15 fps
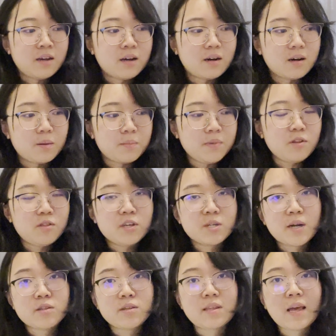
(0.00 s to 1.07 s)
You need to teach
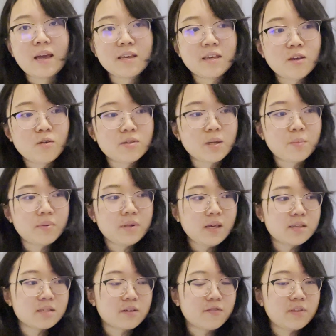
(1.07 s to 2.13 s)
them how to say thank you, say
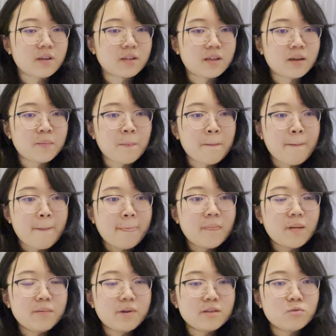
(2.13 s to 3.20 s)
please, and everything like that.
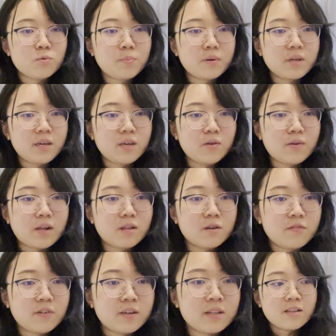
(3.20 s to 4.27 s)
No, but they're super cute, I
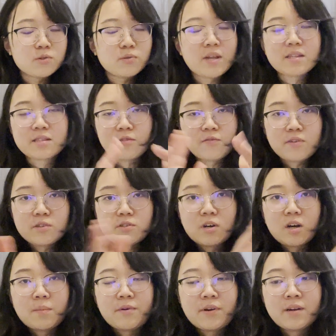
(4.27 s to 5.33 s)
love it. So that's the first
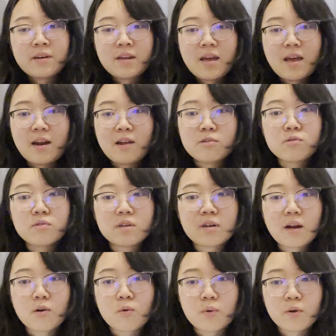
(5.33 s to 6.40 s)
job, right? And I also learned
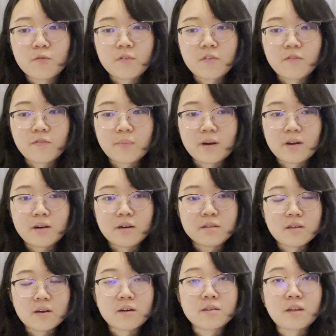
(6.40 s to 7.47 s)
how to work with my
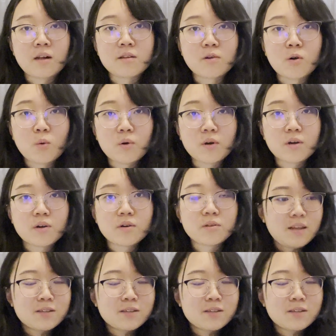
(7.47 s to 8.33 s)
adult co-workers.